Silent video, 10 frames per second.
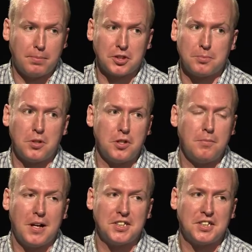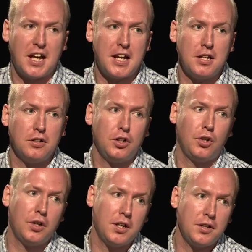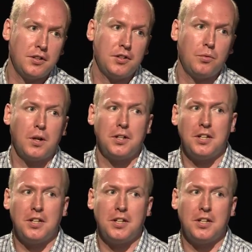is it possible that you might stay longer than the